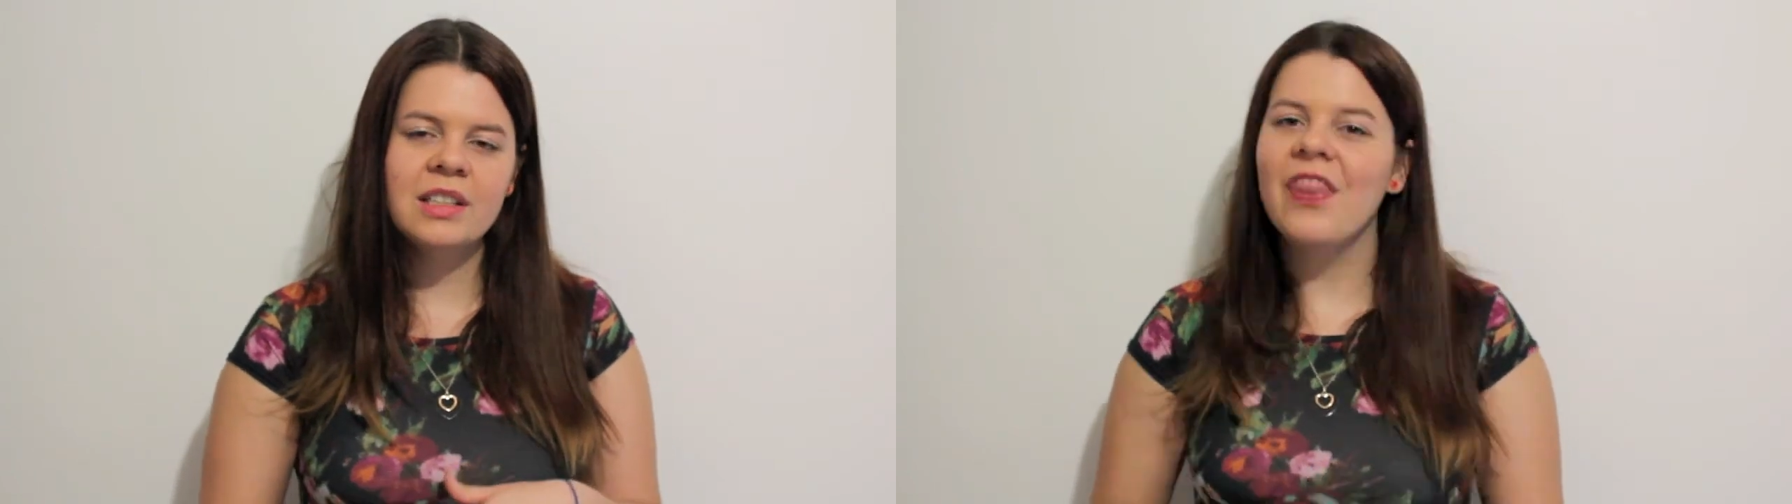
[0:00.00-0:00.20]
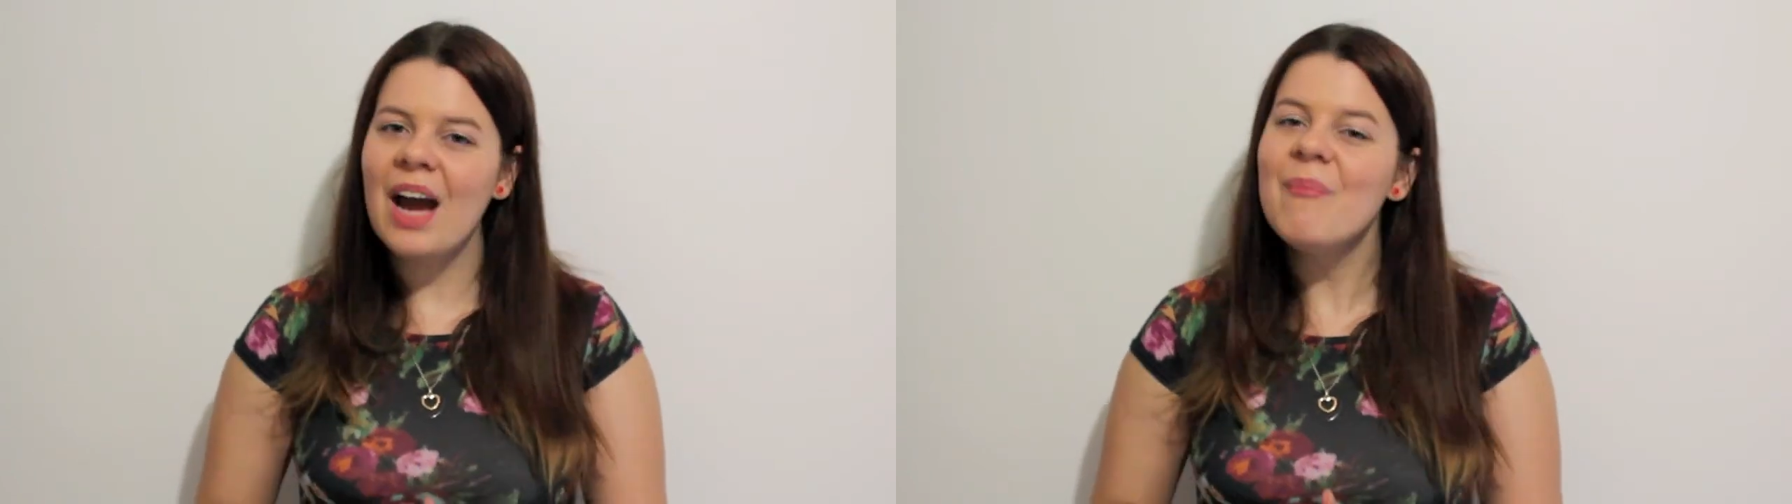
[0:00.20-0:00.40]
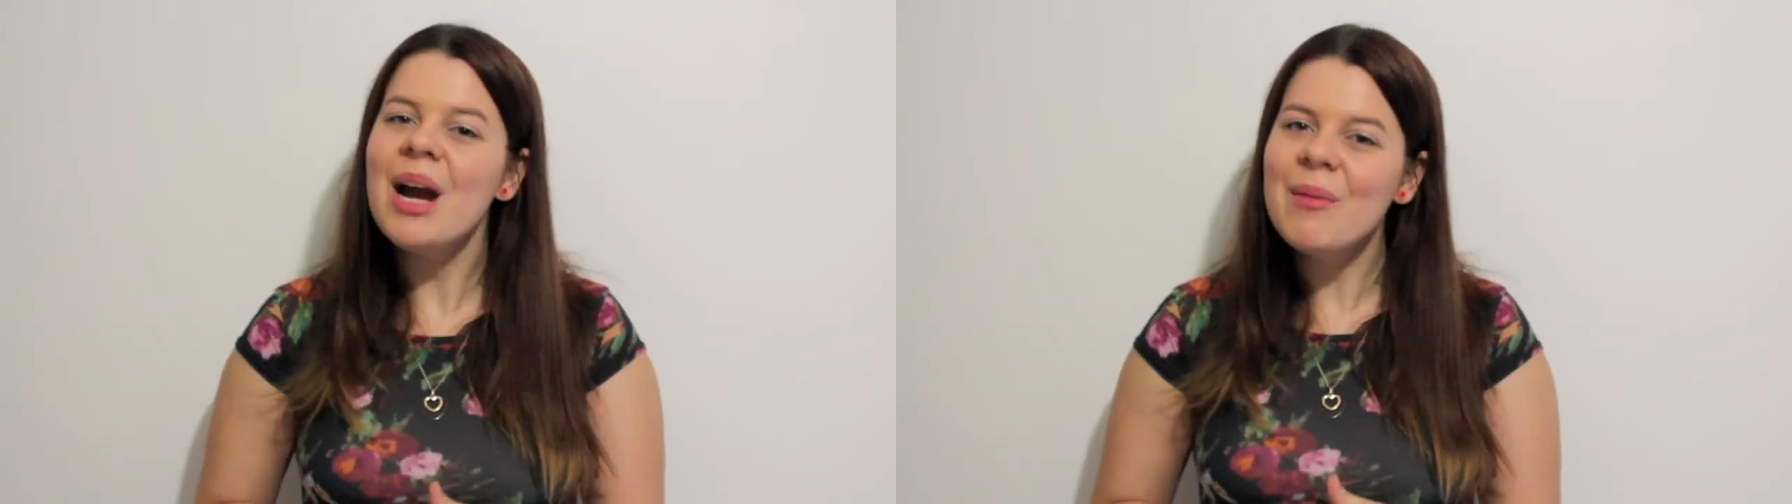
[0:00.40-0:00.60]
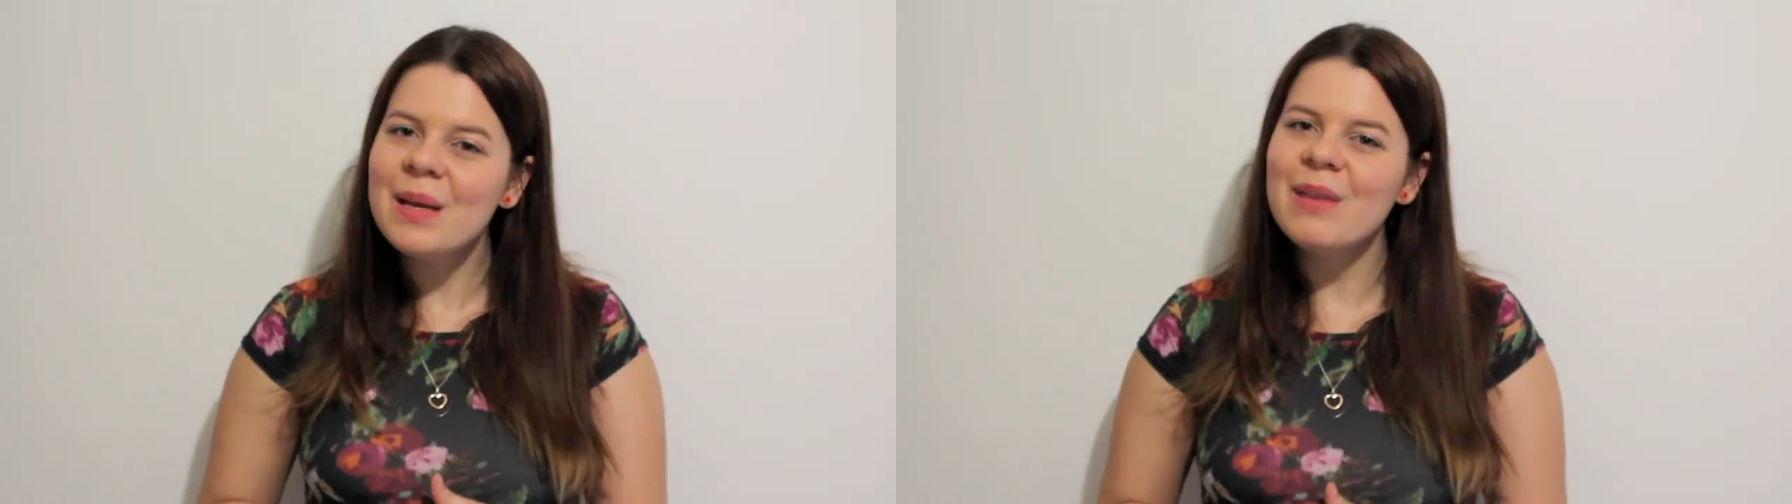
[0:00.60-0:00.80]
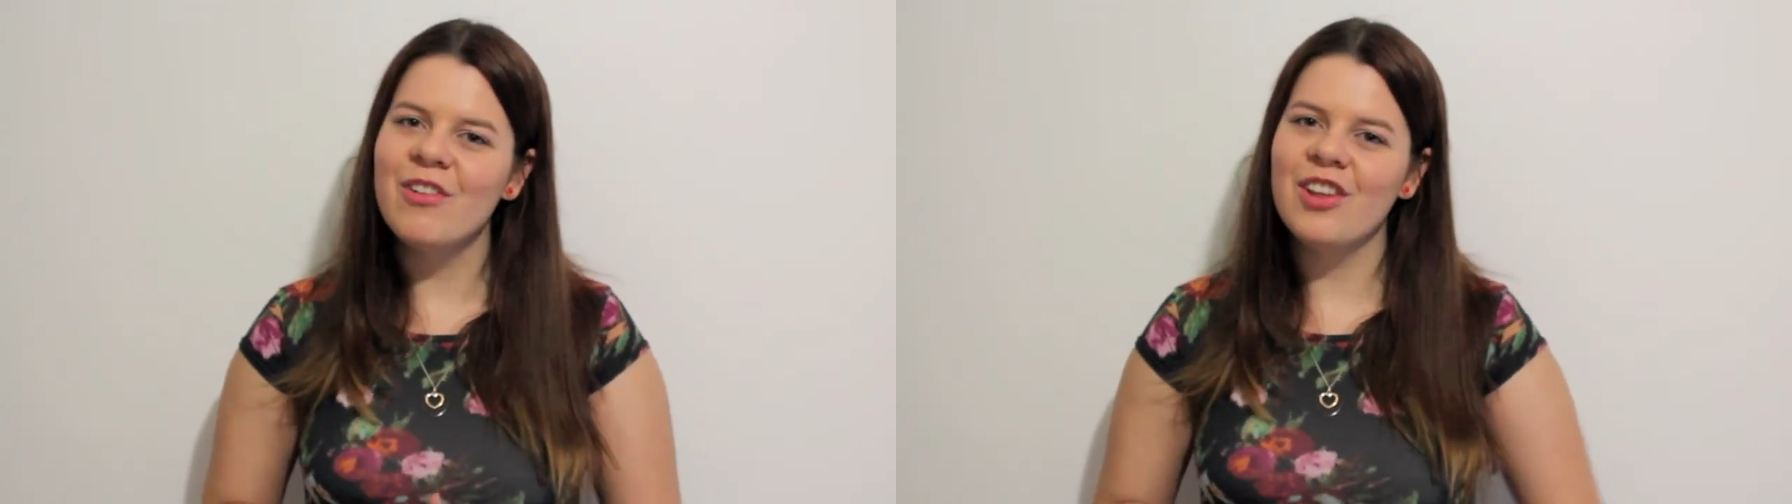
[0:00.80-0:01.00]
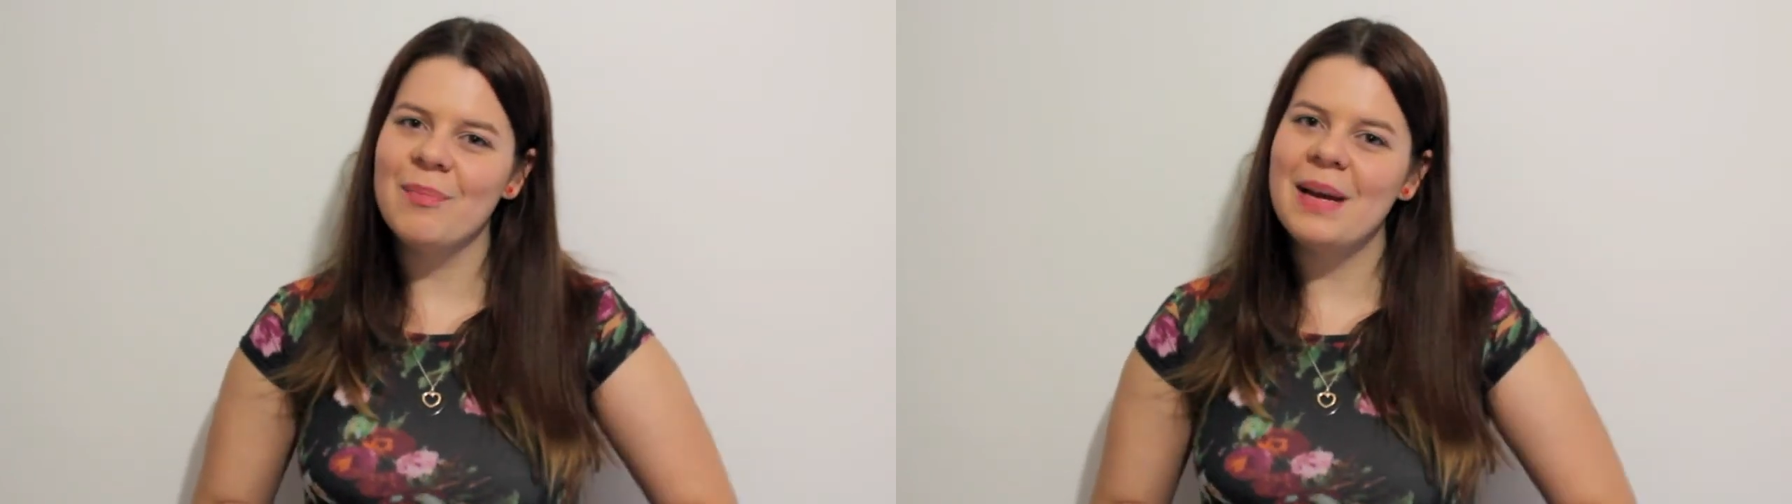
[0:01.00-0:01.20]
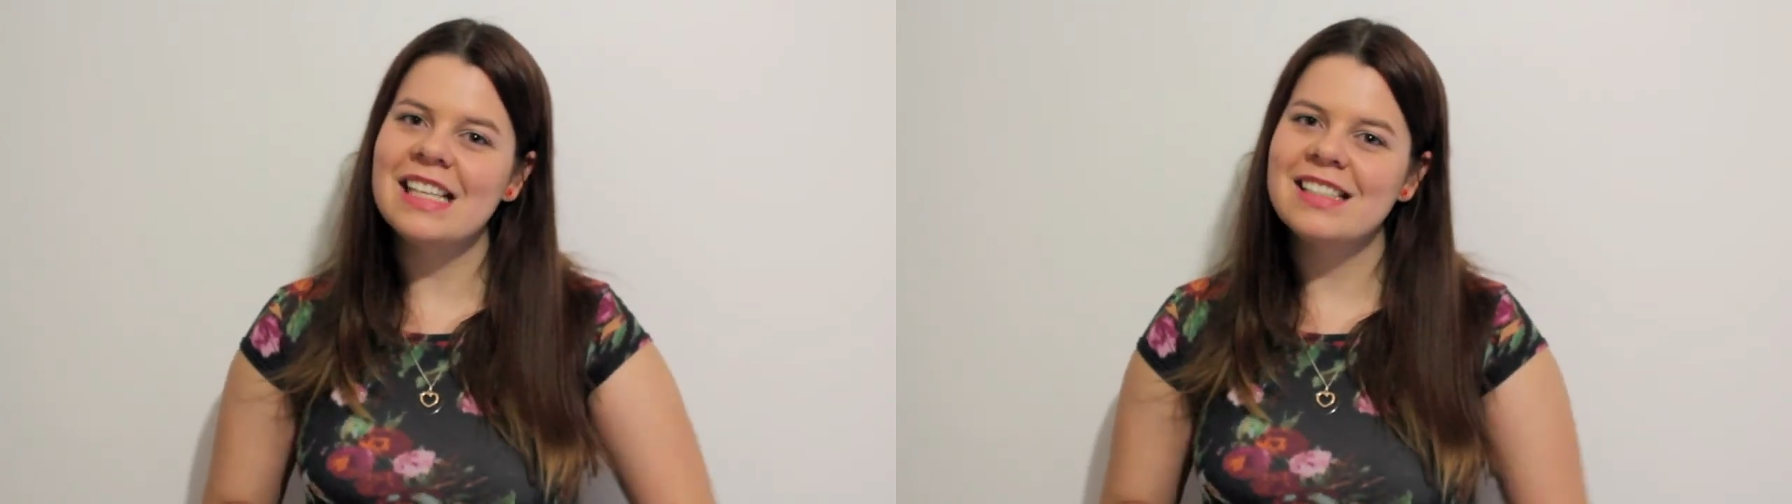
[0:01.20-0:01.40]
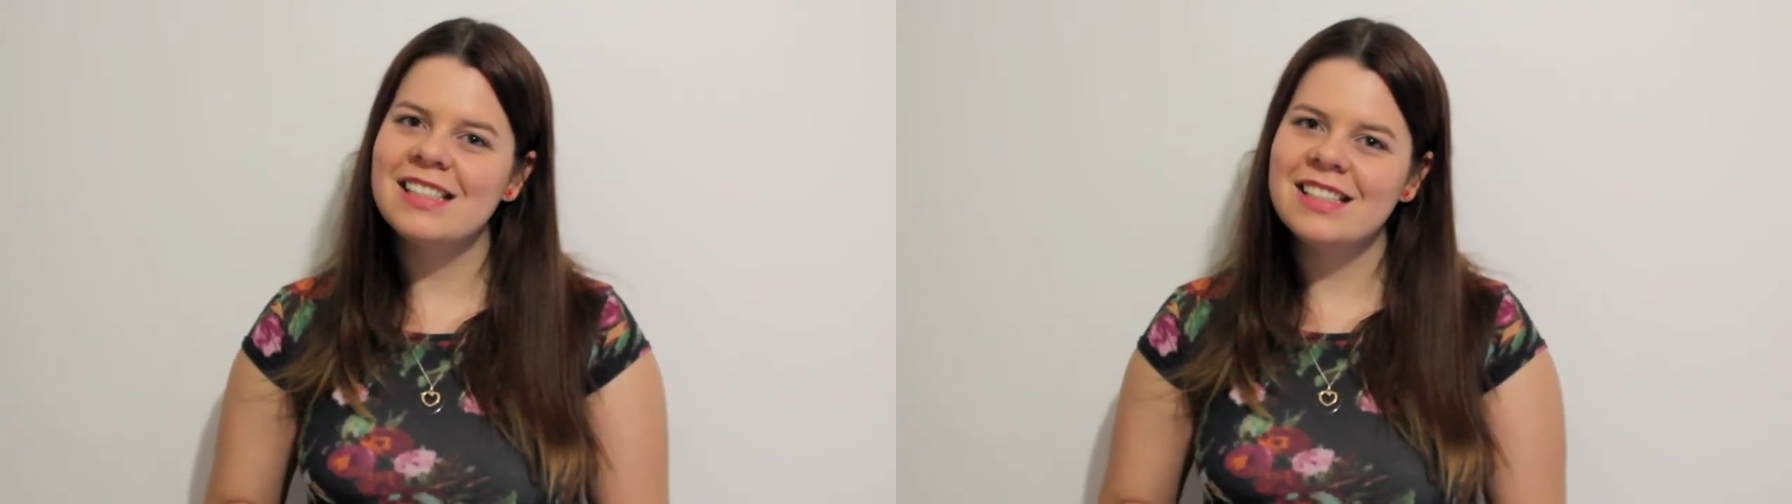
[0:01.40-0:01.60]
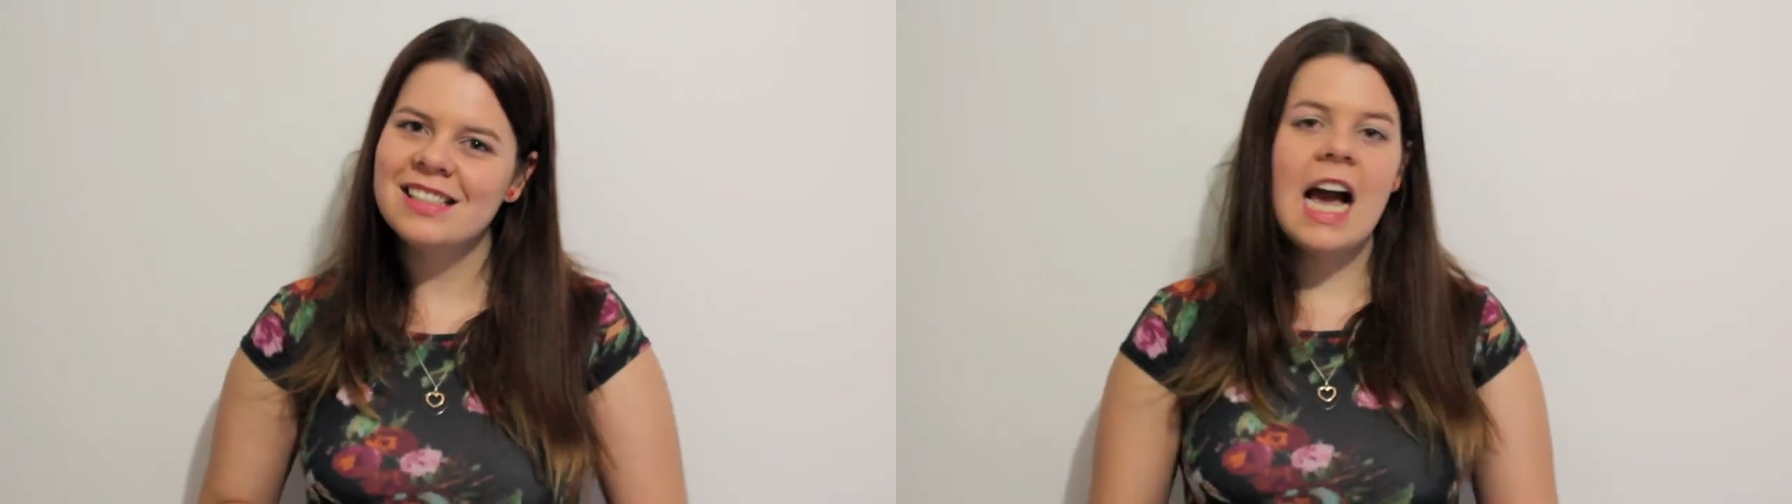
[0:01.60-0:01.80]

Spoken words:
That might be for the best.